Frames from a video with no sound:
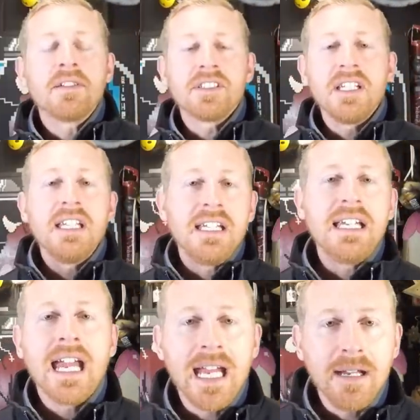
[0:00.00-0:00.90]
CD
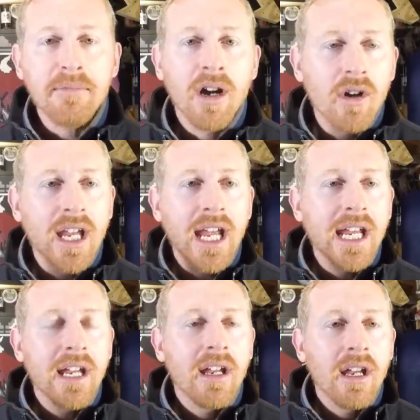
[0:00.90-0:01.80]
game,
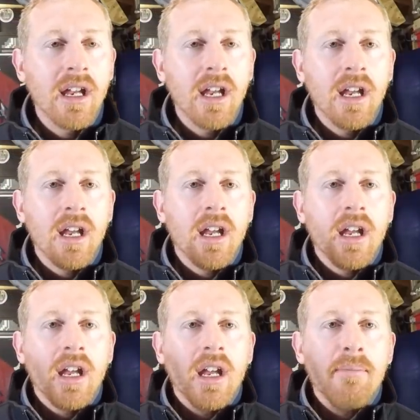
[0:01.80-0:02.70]
okay,
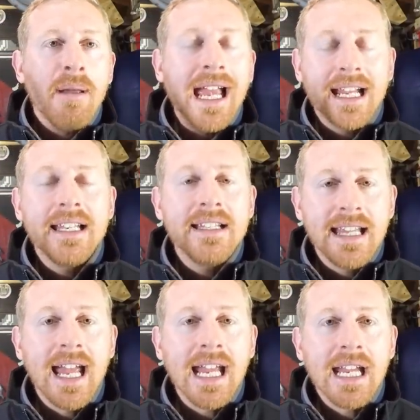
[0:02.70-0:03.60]
back in the
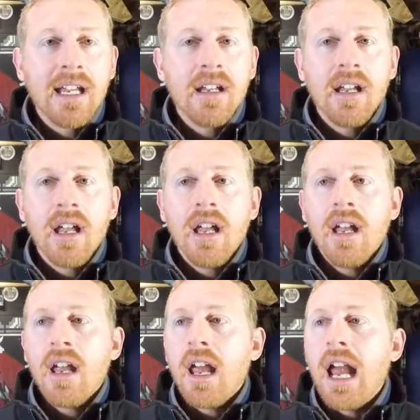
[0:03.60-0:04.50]
day,
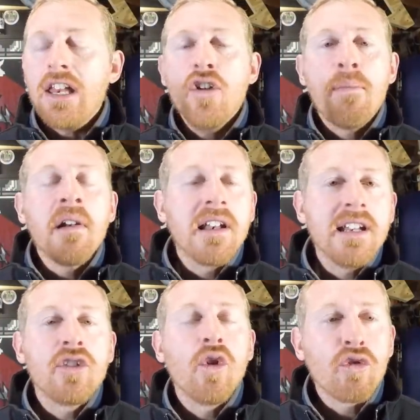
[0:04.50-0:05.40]
and you put it
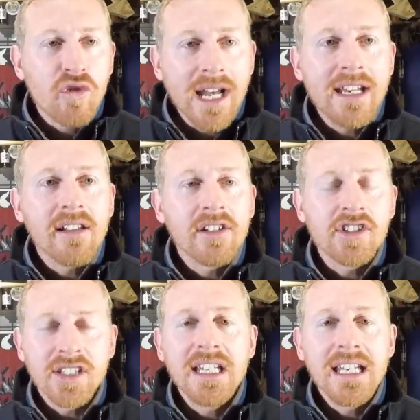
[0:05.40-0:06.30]
into a regular
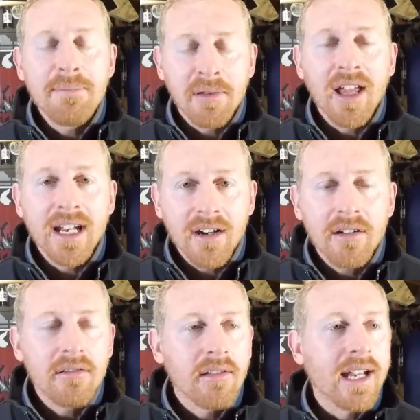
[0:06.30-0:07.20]
CD
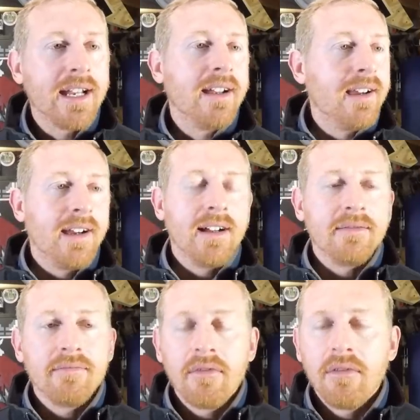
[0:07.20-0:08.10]
player, like
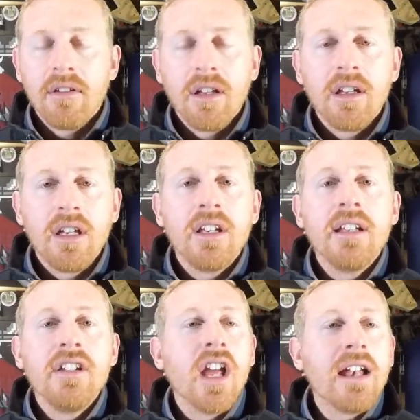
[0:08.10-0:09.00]

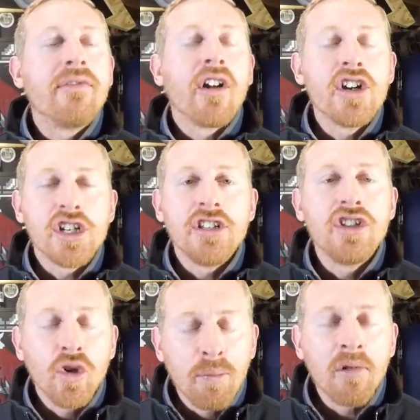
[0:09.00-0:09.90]
you had version
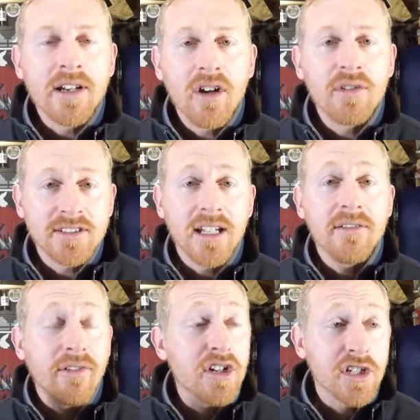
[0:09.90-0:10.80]
2.0 instead
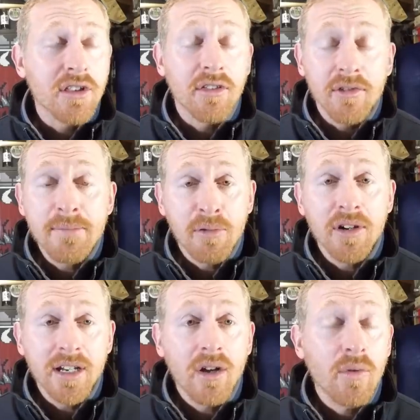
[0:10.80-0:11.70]
of version
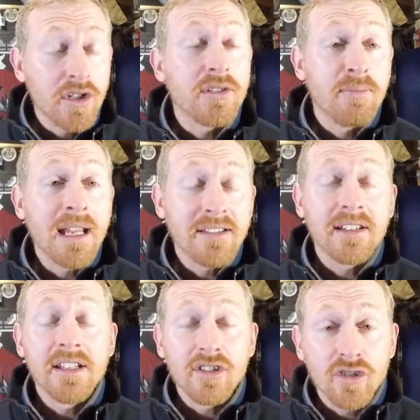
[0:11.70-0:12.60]
3.0, which is
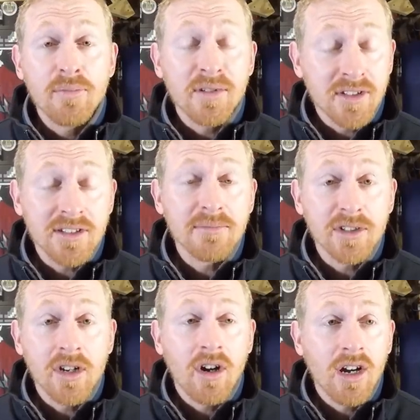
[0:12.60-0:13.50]
basically the Super
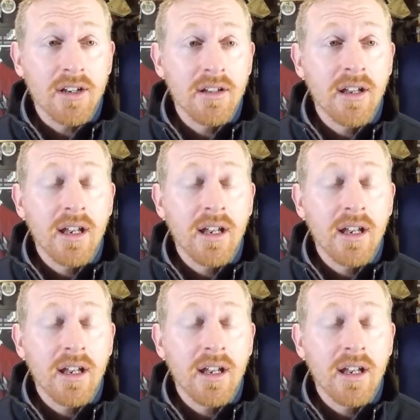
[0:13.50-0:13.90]
Systems card.